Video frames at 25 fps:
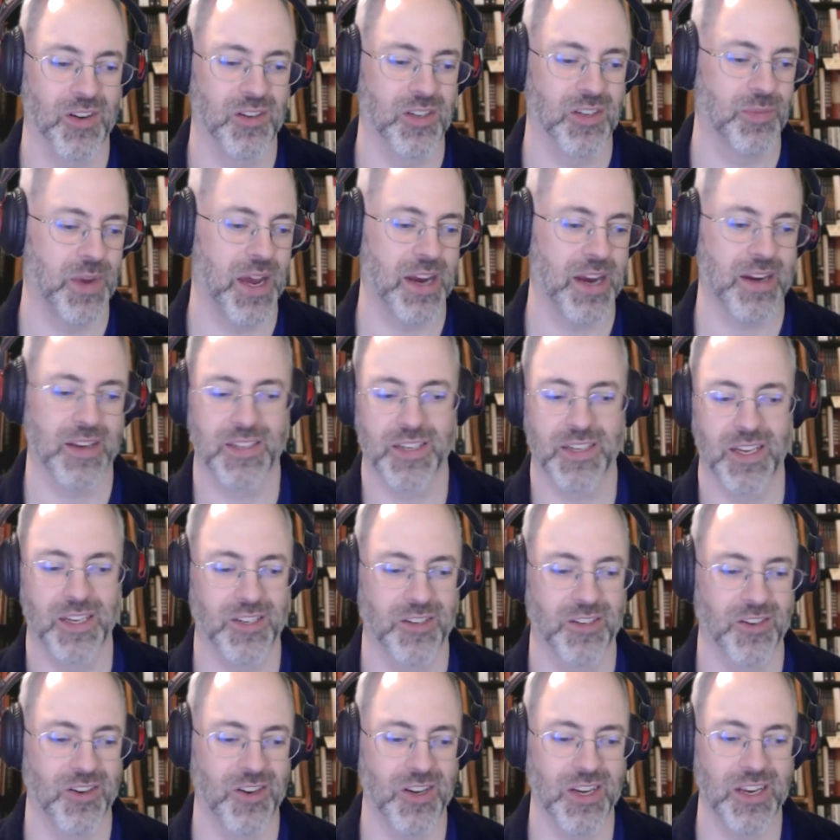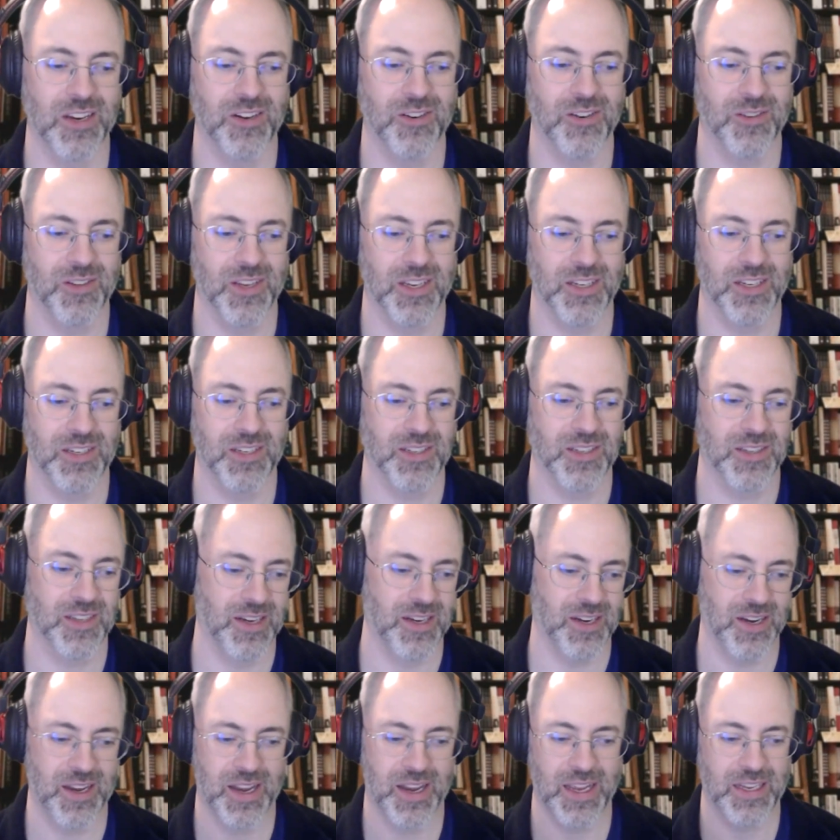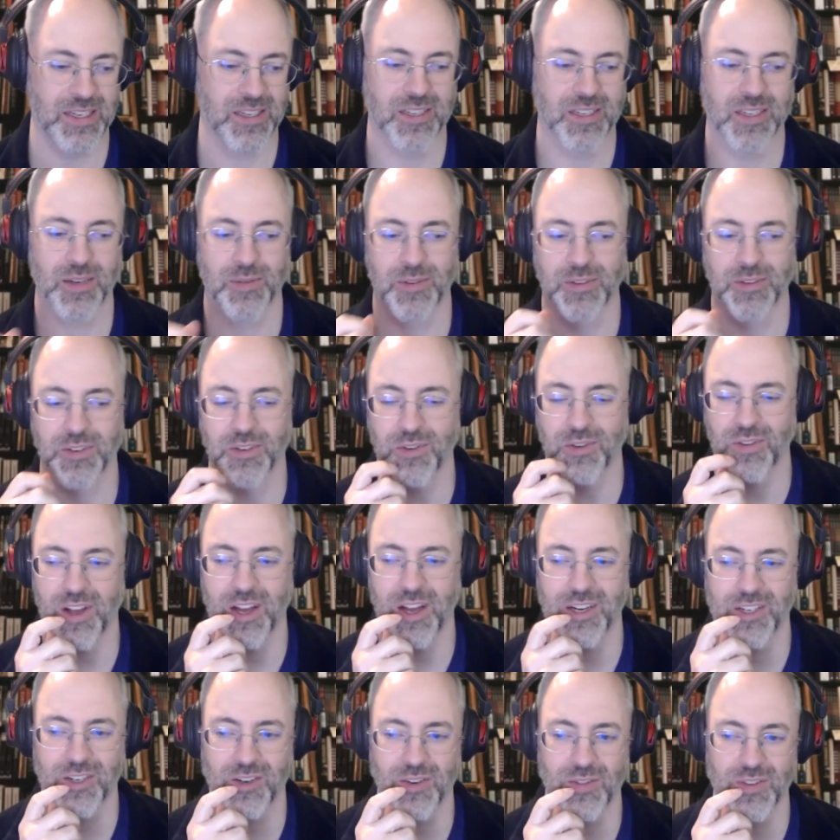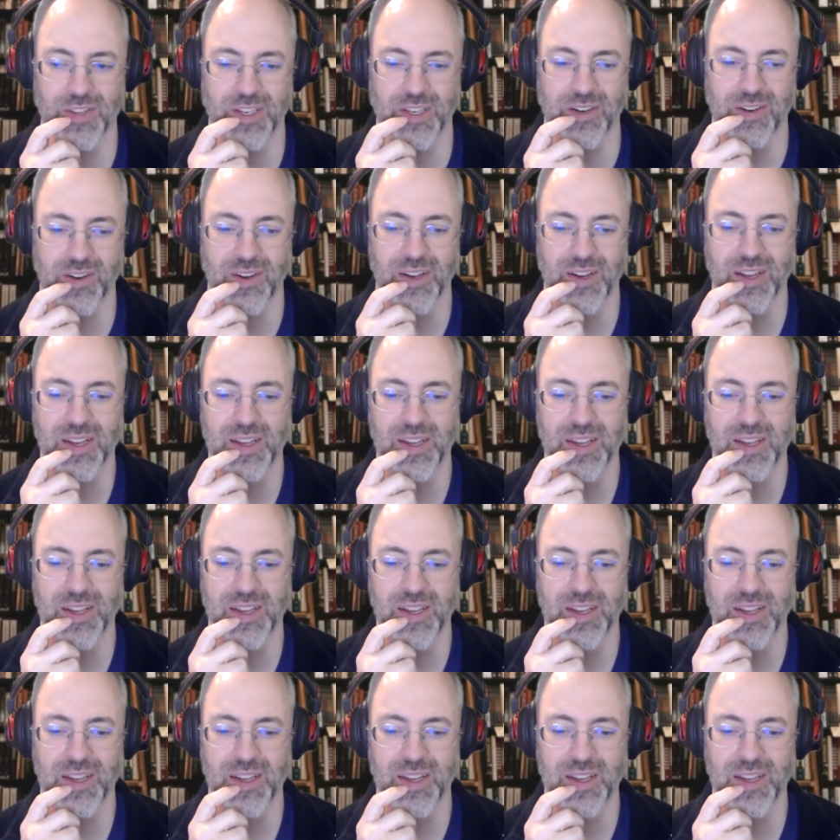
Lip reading: comes back and says, no, you need to do this, then it has some of its own logic over there.